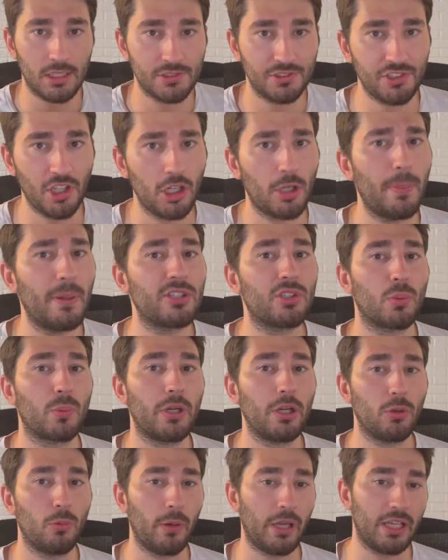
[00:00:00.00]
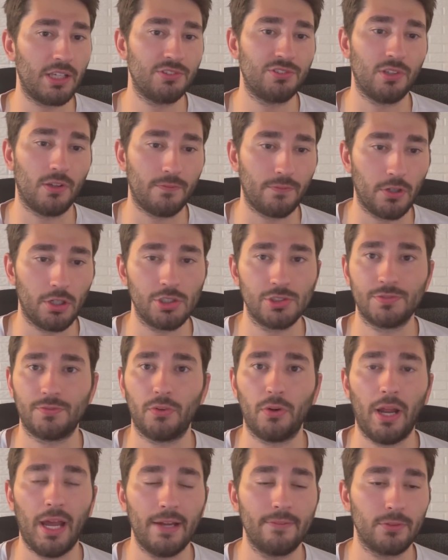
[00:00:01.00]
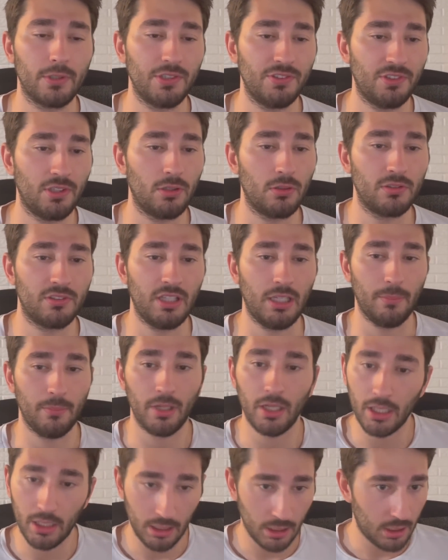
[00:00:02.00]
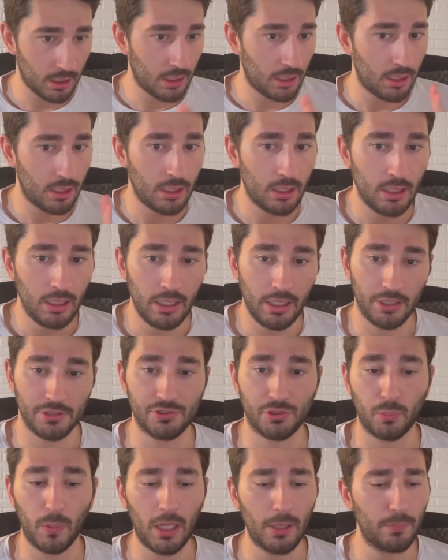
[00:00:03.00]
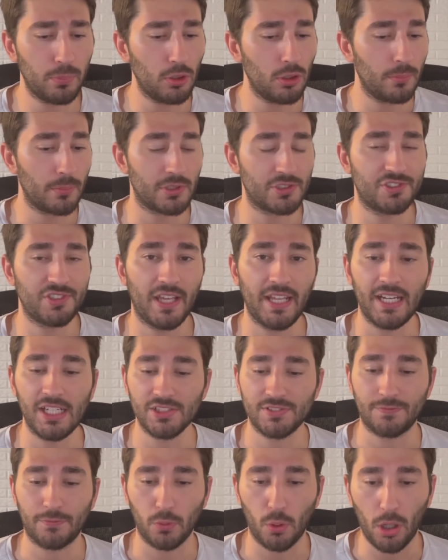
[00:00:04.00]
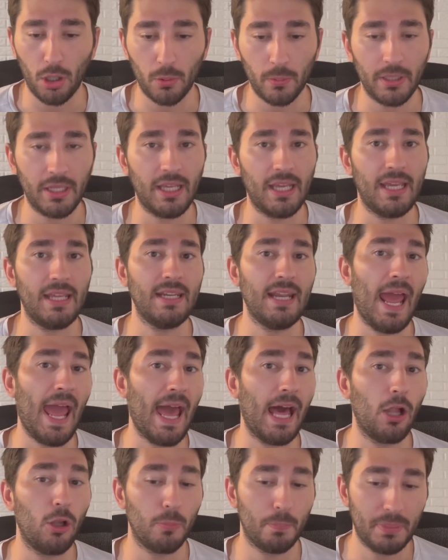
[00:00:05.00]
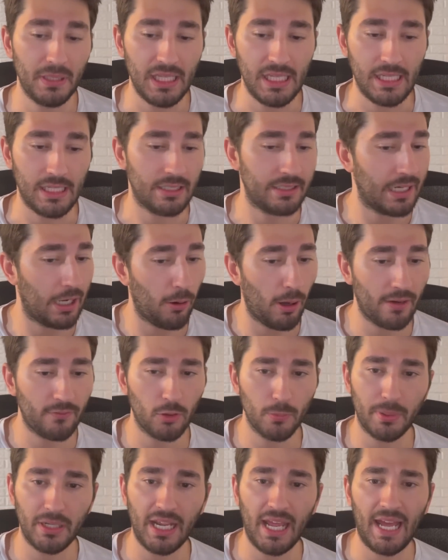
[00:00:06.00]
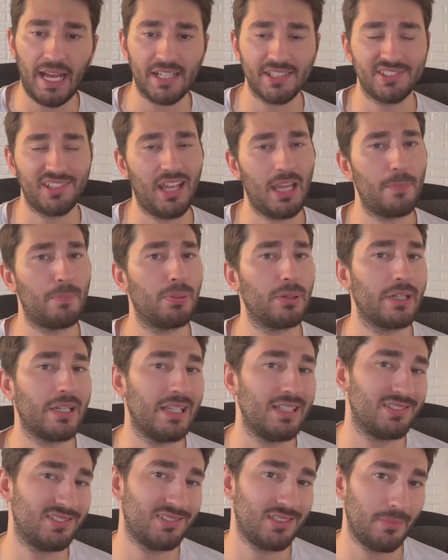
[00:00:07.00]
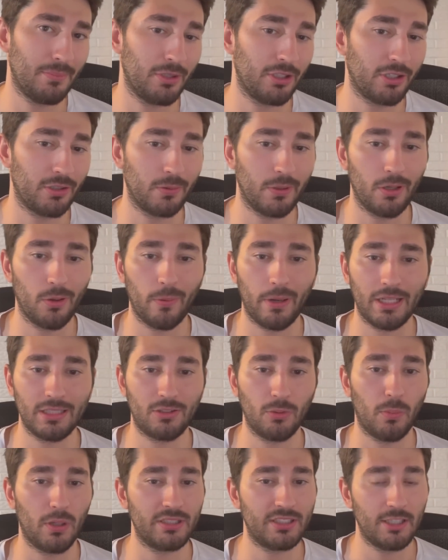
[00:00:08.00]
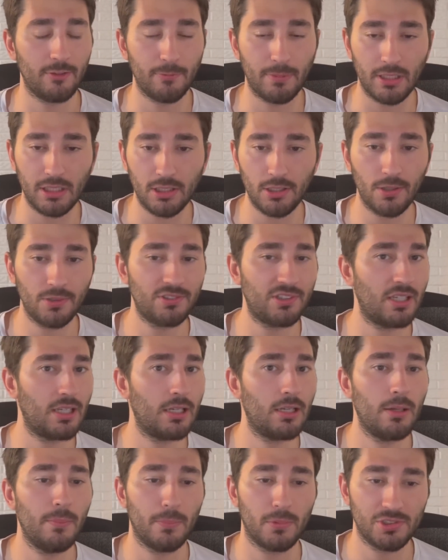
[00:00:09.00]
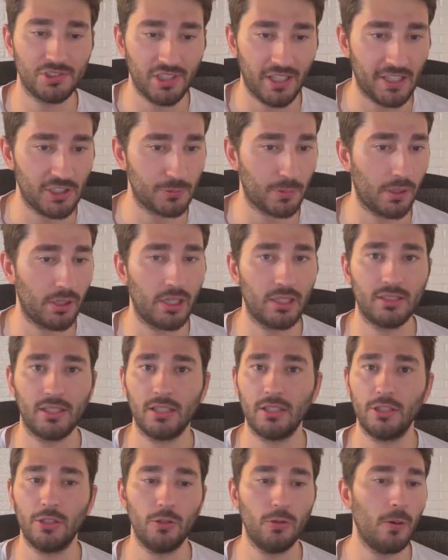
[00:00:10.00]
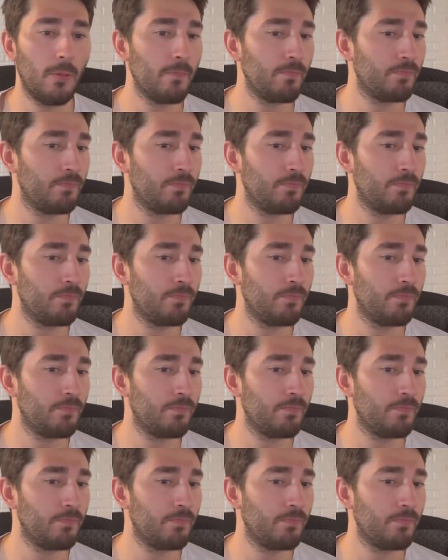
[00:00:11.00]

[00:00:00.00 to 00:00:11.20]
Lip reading: talk about the rear wings first for every single team. Here's the Red Bull, Mercedes, Ferrari, and Alpine. Now everybody has a pretty similar rear wing to what they've been using. Mercedes brought nothing new.